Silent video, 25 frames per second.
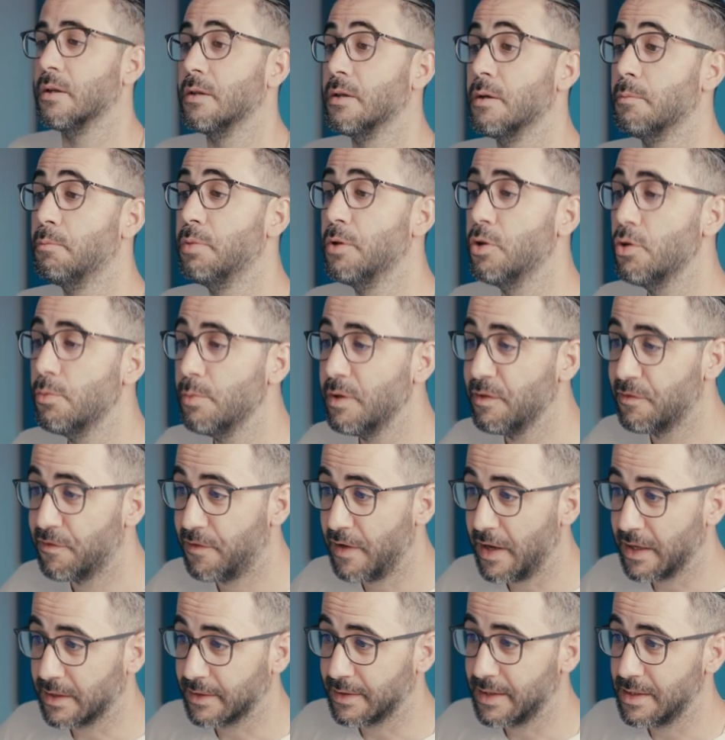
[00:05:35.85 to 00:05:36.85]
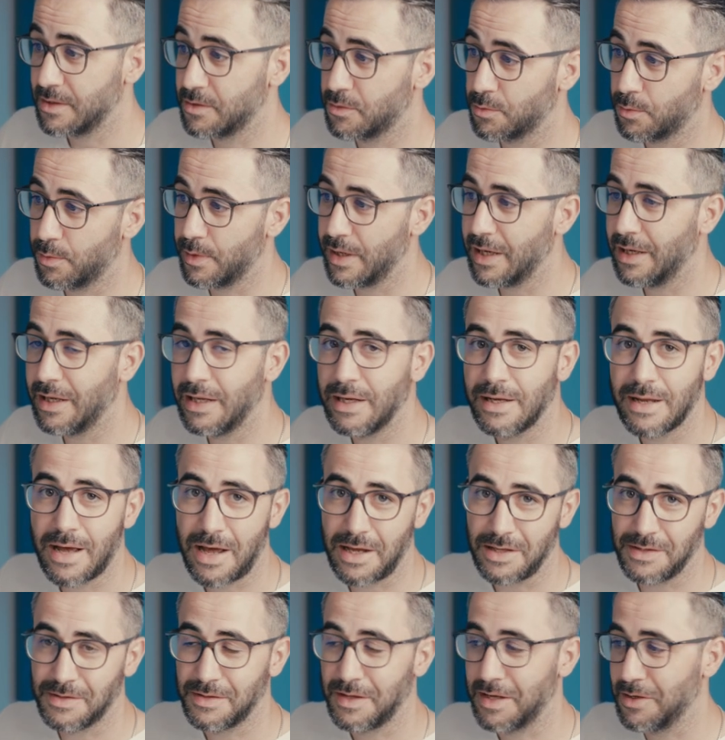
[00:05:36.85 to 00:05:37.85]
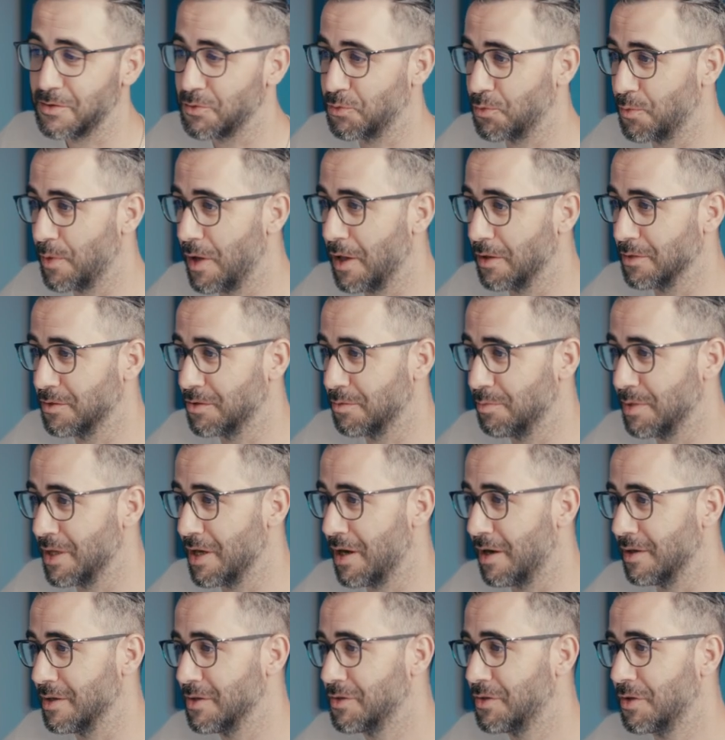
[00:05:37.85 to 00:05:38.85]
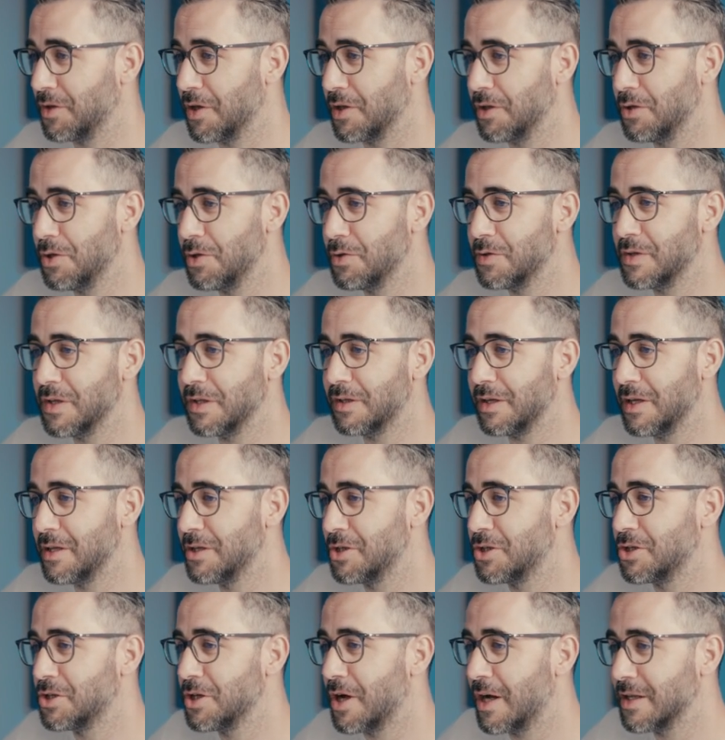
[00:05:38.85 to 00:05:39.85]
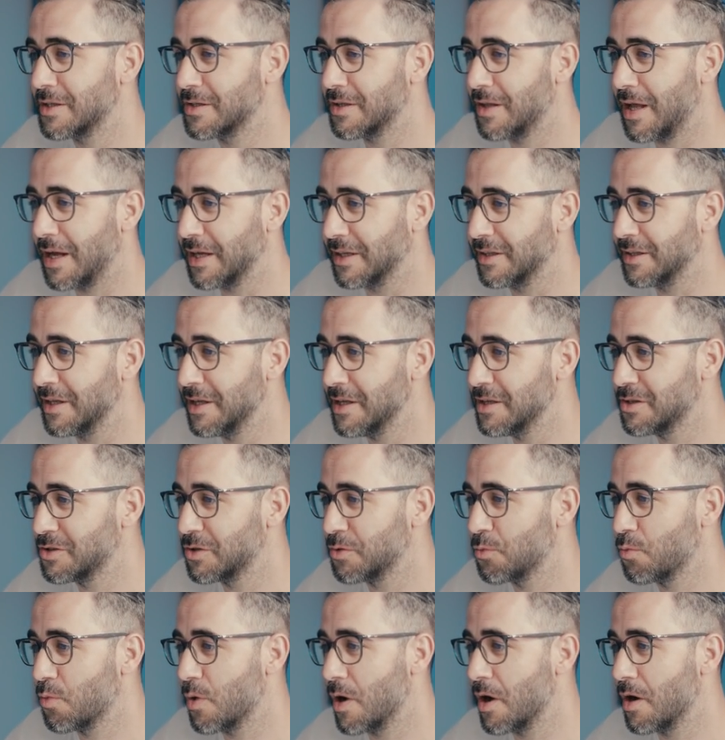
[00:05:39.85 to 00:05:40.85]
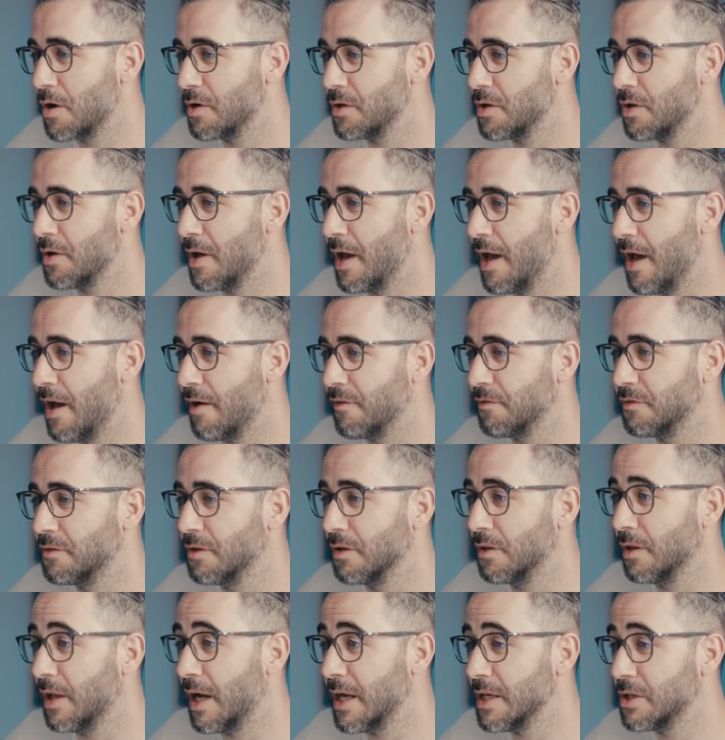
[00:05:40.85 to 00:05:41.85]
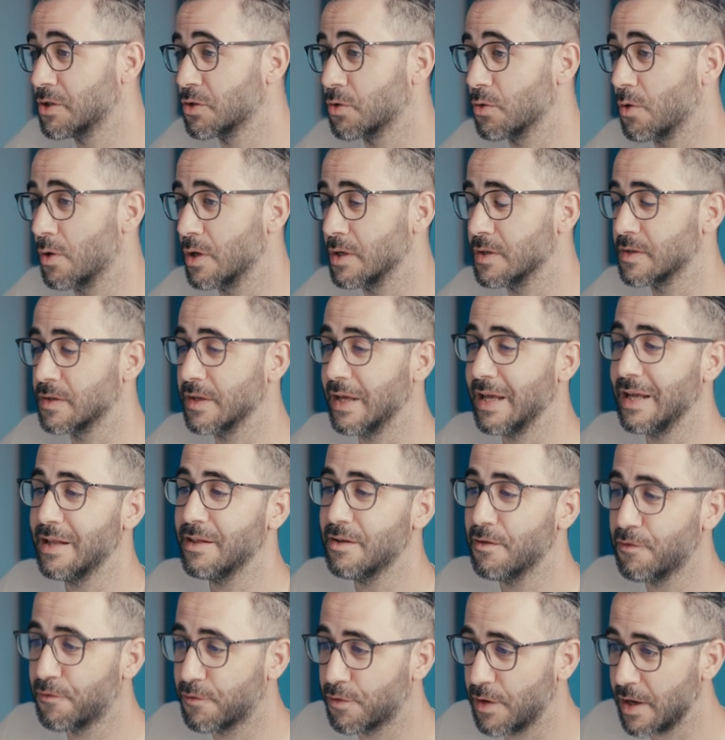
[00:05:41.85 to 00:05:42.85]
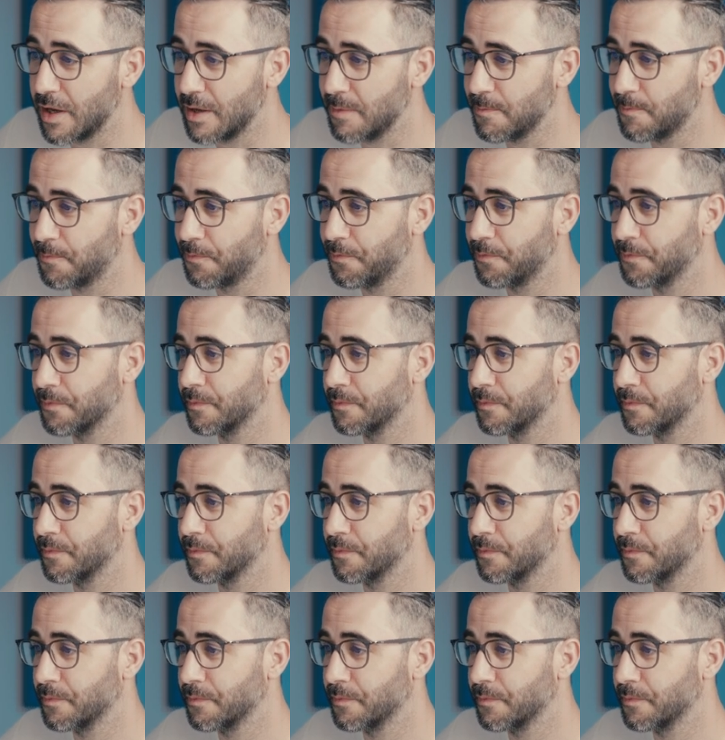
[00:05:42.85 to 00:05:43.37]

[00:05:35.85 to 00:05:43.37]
The bloom effect is really nice as well, to be honest. You can use it in shots like this, where you have the light source in the frame